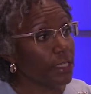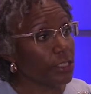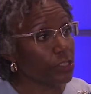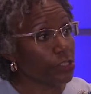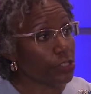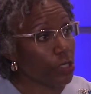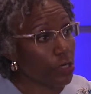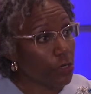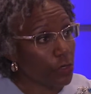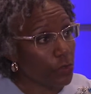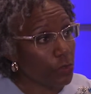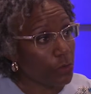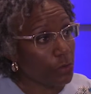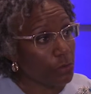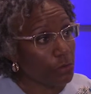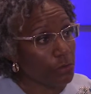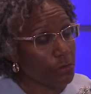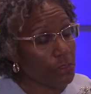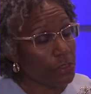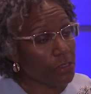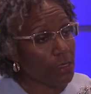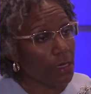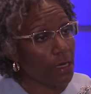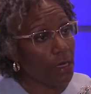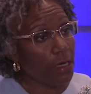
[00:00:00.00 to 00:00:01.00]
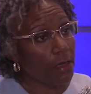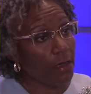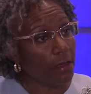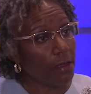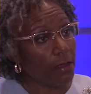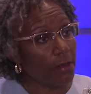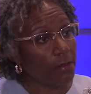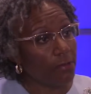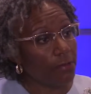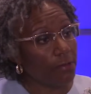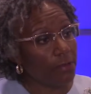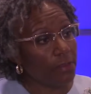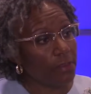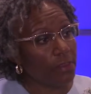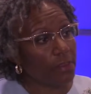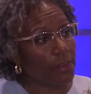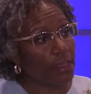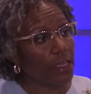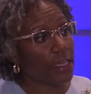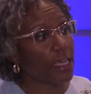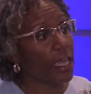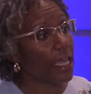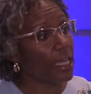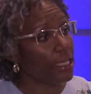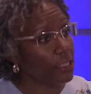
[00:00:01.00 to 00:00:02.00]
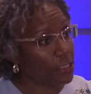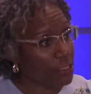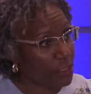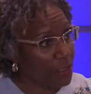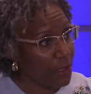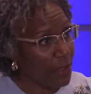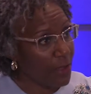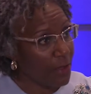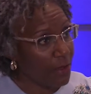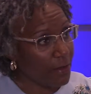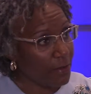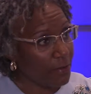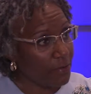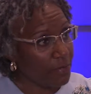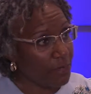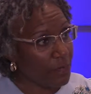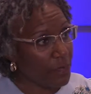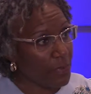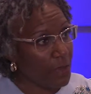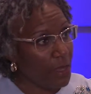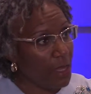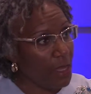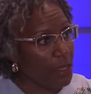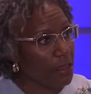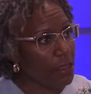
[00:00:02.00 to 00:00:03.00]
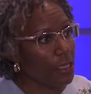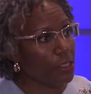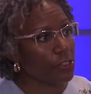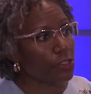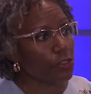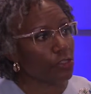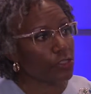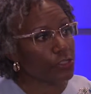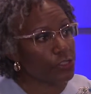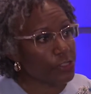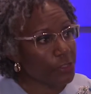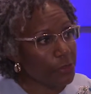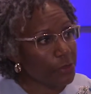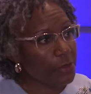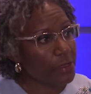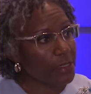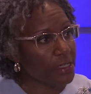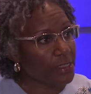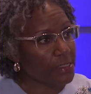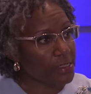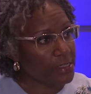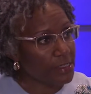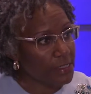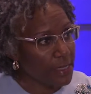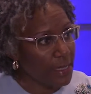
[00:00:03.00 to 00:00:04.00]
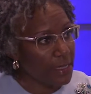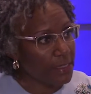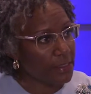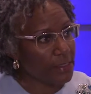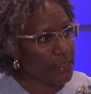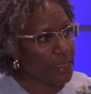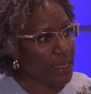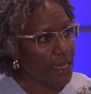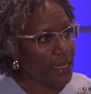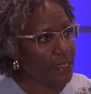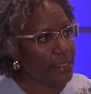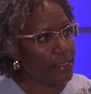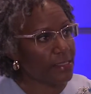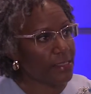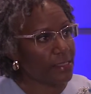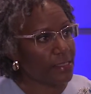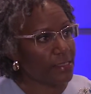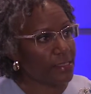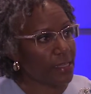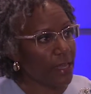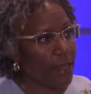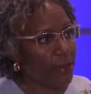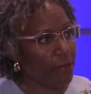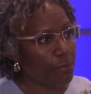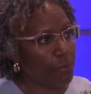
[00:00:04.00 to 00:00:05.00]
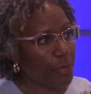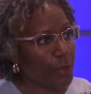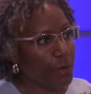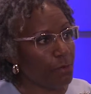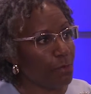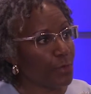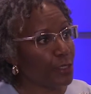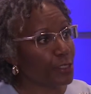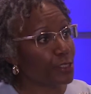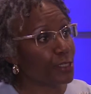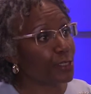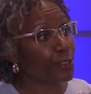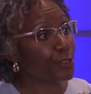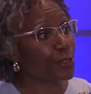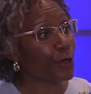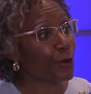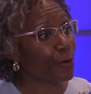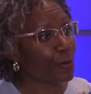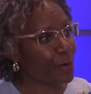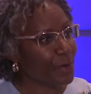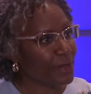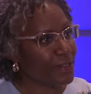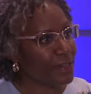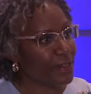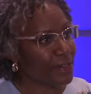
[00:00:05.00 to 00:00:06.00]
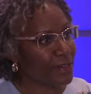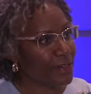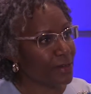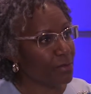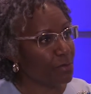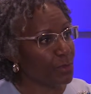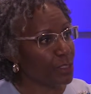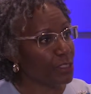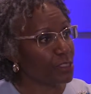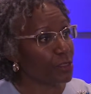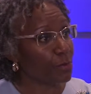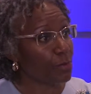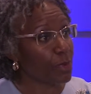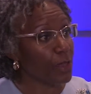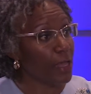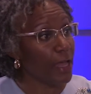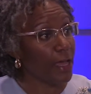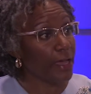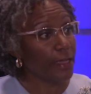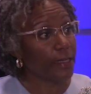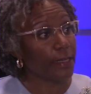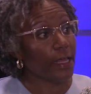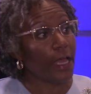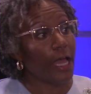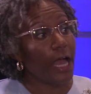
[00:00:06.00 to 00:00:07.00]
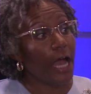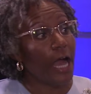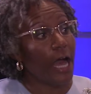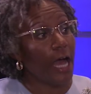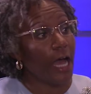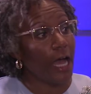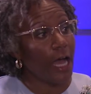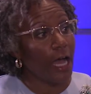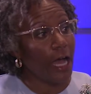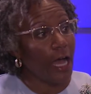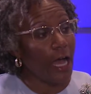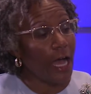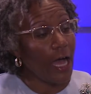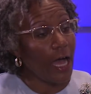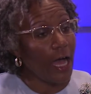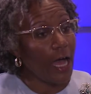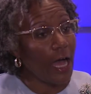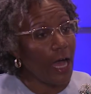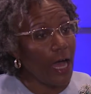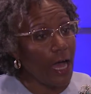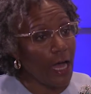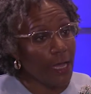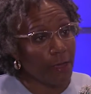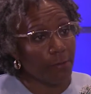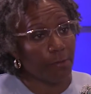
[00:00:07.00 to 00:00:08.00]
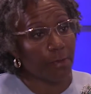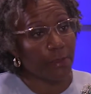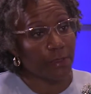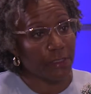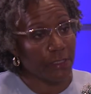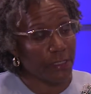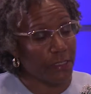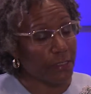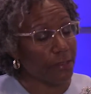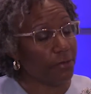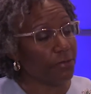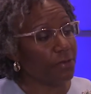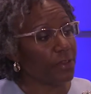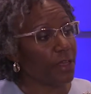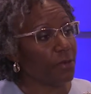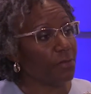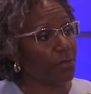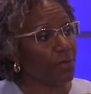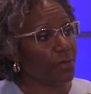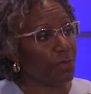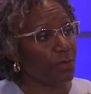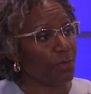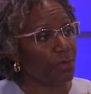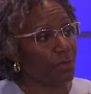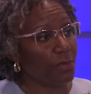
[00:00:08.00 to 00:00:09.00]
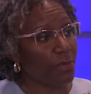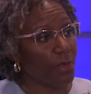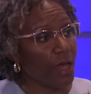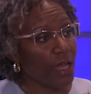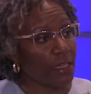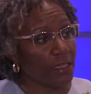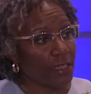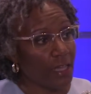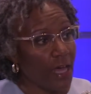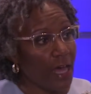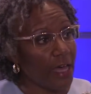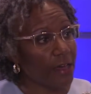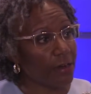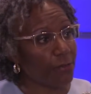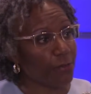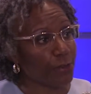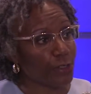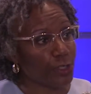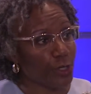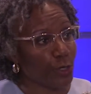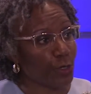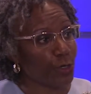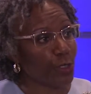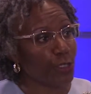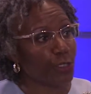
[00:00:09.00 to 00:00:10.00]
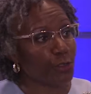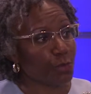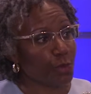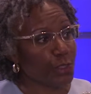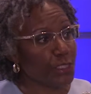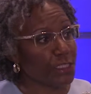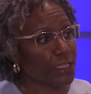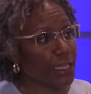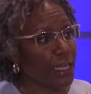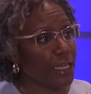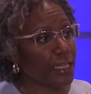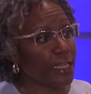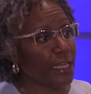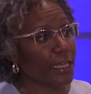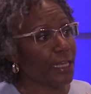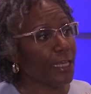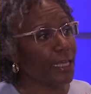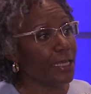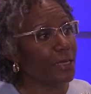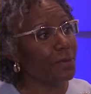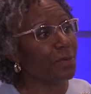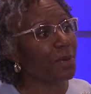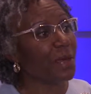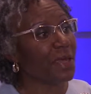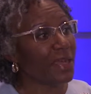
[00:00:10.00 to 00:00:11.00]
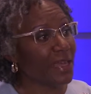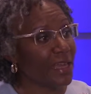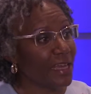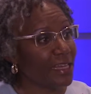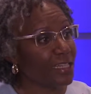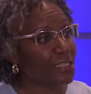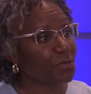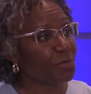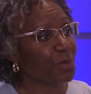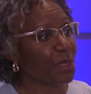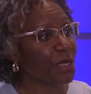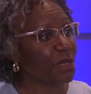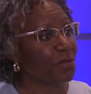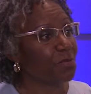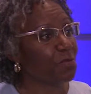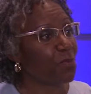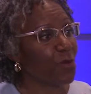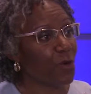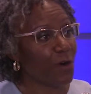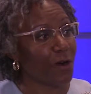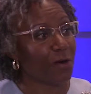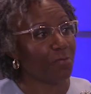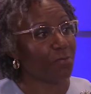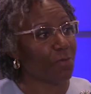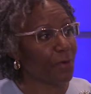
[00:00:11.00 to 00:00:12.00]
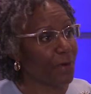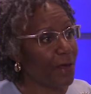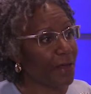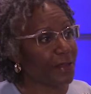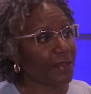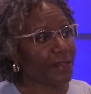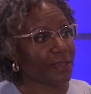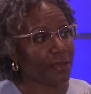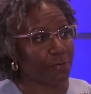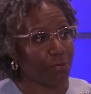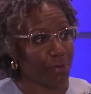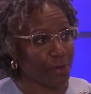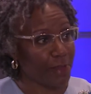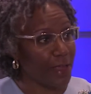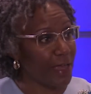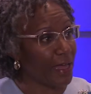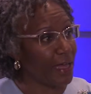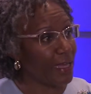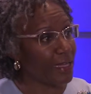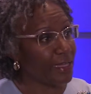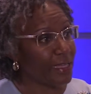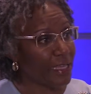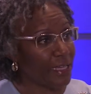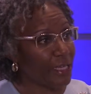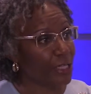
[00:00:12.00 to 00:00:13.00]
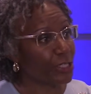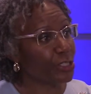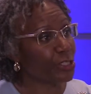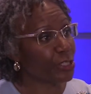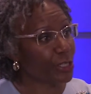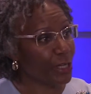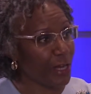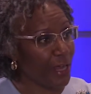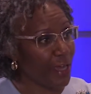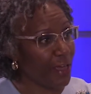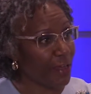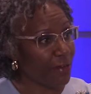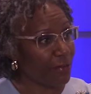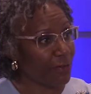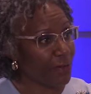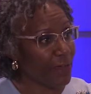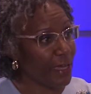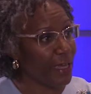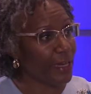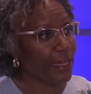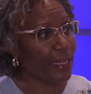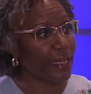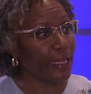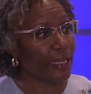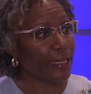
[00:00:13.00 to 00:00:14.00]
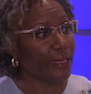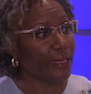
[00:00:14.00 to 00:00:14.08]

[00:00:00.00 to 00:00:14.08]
in terms of the case law. I think to a certain extent cases have been misinterpreted and misapplied. I believe that a lot of attorneys would say that eBay has been more broadly applied than it should have, and